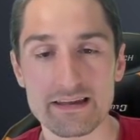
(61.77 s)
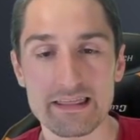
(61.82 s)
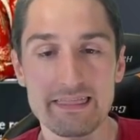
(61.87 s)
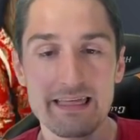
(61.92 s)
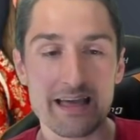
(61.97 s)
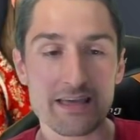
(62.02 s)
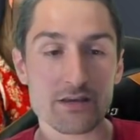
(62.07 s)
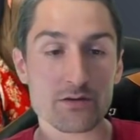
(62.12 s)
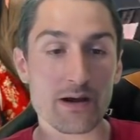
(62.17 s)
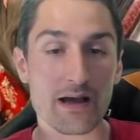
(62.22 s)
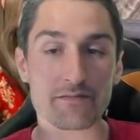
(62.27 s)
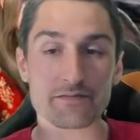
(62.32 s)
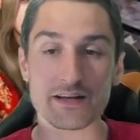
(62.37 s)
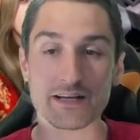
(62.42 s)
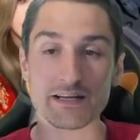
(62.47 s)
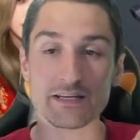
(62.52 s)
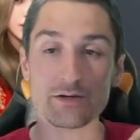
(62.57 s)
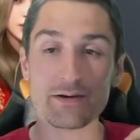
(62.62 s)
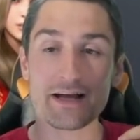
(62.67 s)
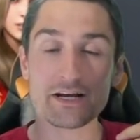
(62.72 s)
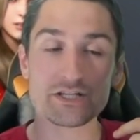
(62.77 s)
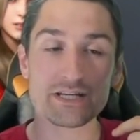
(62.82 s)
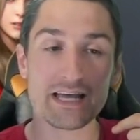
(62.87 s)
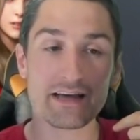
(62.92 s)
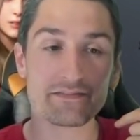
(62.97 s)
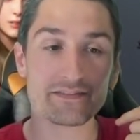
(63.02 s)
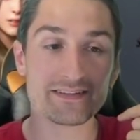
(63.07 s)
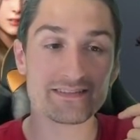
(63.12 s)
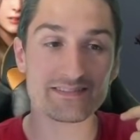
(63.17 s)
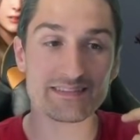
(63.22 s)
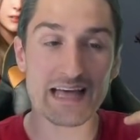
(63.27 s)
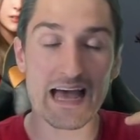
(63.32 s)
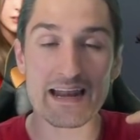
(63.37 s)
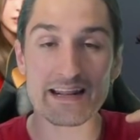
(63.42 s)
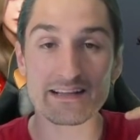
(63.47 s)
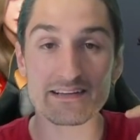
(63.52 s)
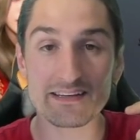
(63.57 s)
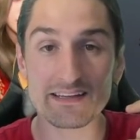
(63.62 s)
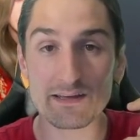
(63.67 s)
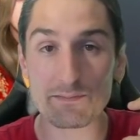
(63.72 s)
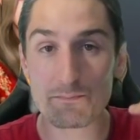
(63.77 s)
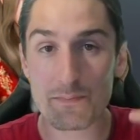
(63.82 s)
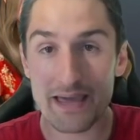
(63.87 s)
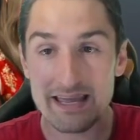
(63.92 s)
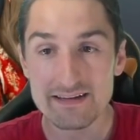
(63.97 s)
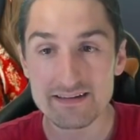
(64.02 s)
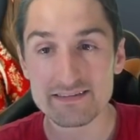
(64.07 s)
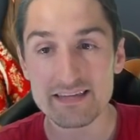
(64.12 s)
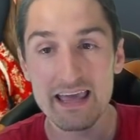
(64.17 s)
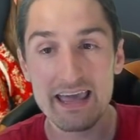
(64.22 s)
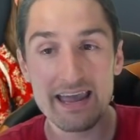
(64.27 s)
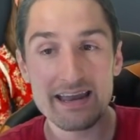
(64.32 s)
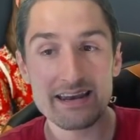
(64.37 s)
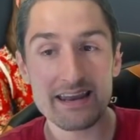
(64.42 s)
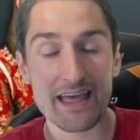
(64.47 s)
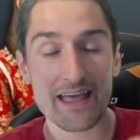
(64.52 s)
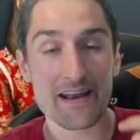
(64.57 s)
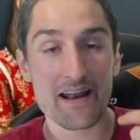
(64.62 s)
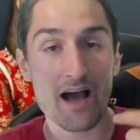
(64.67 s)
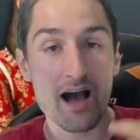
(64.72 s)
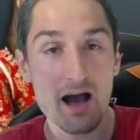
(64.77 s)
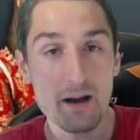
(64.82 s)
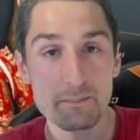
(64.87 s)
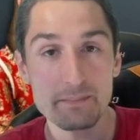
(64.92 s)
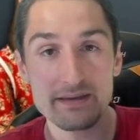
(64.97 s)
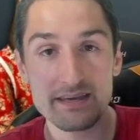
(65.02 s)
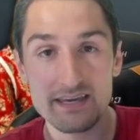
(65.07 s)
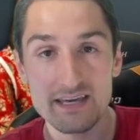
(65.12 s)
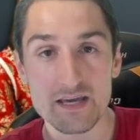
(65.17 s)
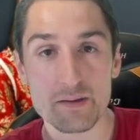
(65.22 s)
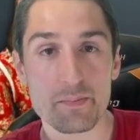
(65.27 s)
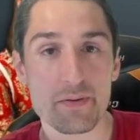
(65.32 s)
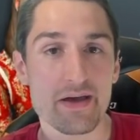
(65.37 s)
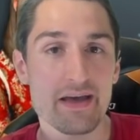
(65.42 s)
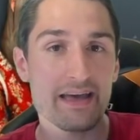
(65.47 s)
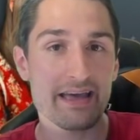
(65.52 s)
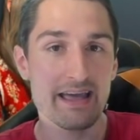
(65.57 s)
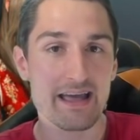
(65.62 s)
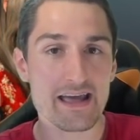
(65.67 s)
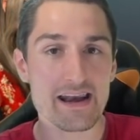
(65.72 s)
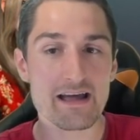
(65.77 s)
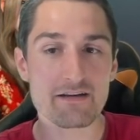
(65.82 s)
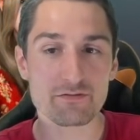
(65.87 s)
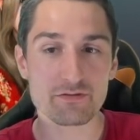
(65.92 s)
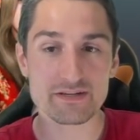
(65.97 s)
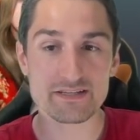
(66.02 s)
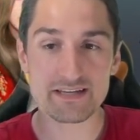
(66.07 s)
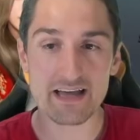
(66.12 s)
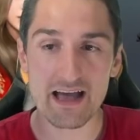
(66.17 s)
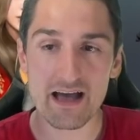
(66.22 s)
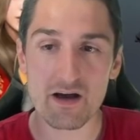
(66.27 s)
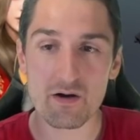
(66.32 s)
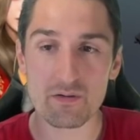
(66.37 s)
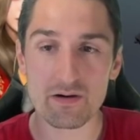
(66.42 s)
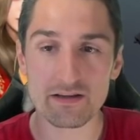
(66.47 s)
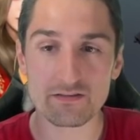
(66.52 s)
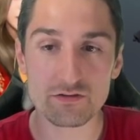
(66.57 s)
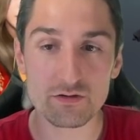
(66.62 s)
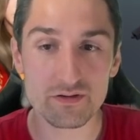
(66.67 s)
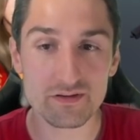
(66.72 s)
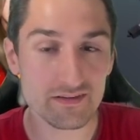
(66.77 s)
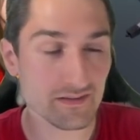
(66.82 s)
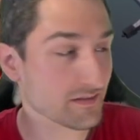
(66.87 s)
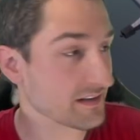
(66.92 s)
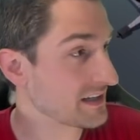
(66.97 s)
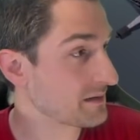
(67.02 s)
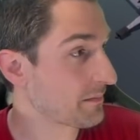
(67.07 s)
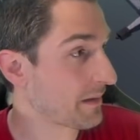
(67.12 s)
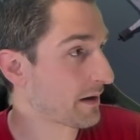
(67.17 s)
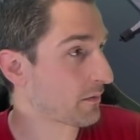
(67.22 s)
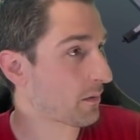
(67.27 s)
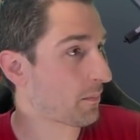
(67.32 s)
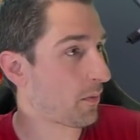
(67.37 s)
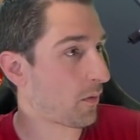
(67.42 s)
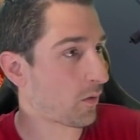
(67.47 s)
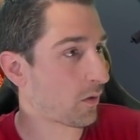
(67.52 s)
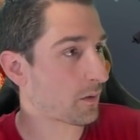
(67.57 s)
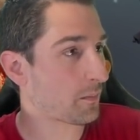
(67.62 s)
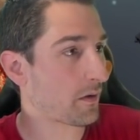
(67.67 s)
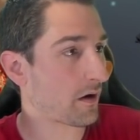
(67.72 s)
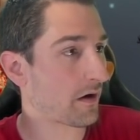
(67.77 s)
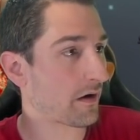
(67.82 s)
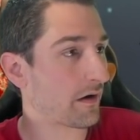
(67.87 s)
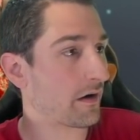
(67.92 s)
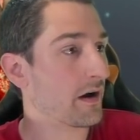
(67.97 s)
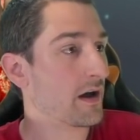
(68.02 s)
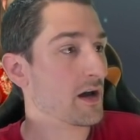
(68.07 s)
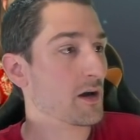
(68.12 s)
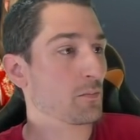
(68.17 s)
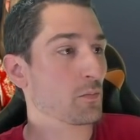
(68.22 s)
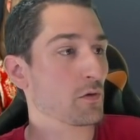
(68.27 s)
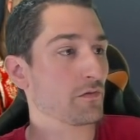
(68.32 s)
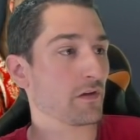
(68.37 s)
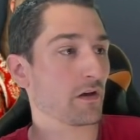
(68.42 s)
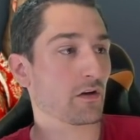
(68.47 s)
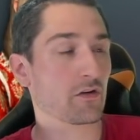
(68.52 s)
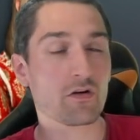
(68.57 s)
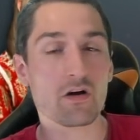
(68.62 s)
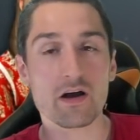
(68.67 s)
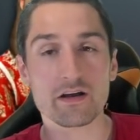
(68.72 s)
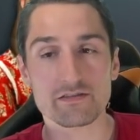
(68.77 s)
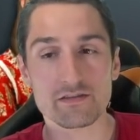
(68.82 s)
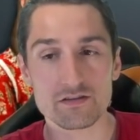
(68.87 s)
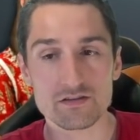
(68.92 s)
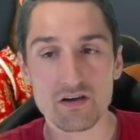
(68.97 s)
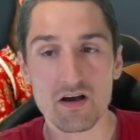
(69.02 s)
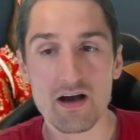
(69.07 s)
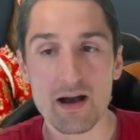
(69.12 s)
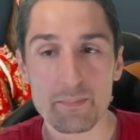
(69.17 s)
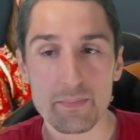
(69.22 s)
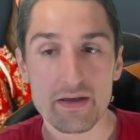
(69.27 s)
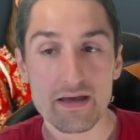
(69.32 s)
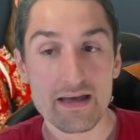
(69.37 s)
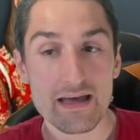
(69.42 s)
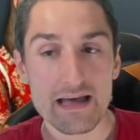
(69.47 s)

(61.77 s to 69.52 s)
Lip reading: that you actually have to statically maintain and upkeep in every town. As you can see, my rapport bar moving across the top.